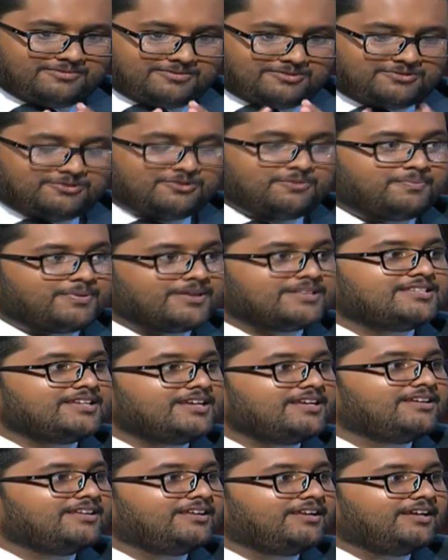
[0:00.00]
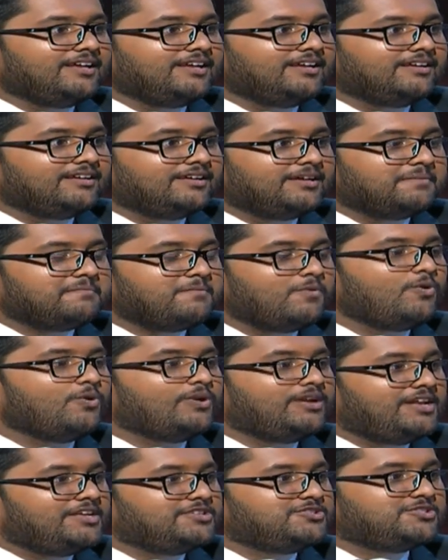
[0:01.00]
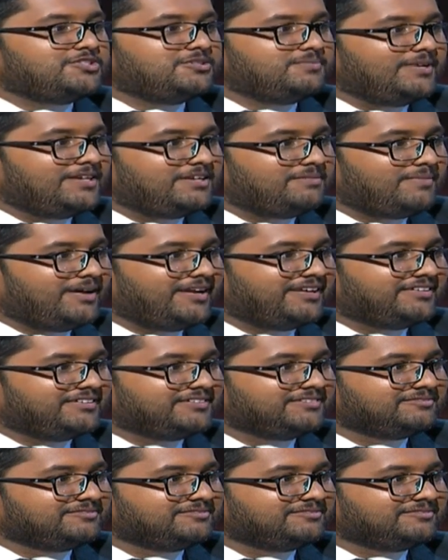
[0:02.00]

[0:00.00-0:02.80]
to proceed in a more legitimate manner?